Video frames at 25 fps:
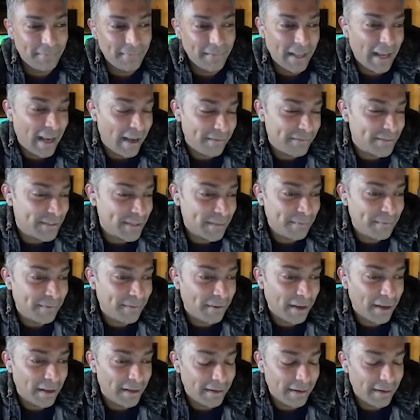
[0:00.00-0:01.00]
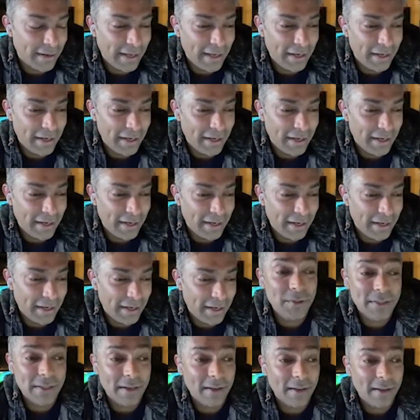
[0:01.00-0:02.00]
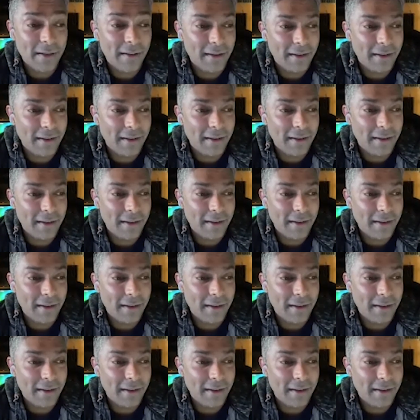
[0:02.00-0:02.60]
have some fun, and I was like,